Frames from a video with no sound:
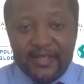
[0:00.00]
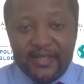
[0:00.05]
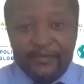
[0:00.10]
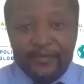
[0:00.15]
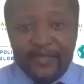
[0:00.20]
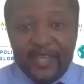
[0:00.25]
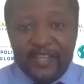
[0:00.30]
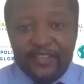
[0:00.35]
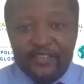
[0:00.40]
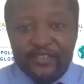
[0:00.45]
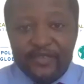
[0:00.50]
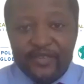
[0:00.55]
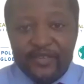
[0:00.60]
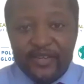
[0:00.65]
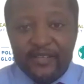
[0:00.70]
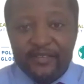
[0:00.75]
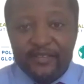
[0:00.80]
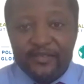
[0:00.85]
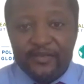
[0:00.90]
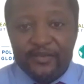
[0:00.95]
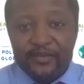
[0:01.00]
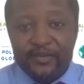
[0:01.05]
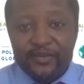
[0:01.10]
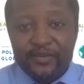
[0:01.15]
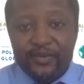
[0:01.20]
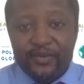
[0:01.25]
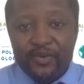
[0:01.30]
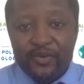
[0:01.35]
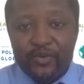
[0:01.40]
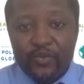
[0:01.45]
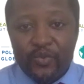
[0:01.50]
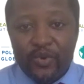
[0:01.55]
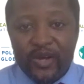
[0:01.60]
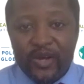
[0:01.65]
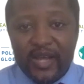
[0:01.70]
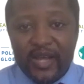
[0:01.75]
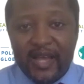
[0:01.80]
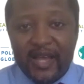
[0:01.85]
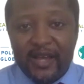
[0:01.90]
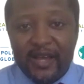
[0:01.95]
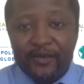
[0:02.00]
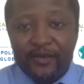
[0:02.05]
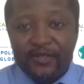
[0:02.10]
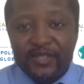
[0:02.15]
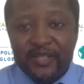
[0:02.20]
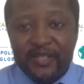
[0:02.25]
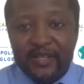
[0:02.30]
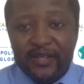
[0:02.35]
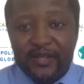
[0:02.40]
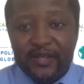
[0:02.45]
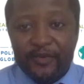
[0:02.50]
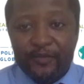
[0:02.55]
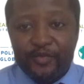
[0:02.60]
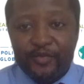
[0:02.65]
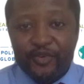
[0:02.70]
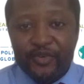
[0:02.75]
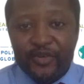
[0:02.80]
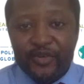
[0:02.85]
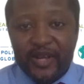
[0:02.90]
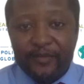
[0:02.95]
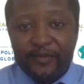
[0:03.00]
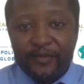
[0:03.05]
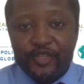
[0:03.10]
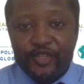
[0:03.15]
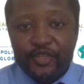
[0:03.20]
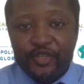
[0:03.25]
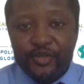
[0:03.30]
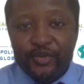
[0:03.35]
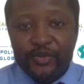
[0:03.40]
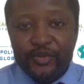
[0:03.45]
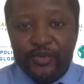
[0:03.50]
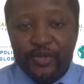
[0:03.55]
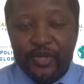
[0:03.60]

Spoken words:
Nigeria to work out a program to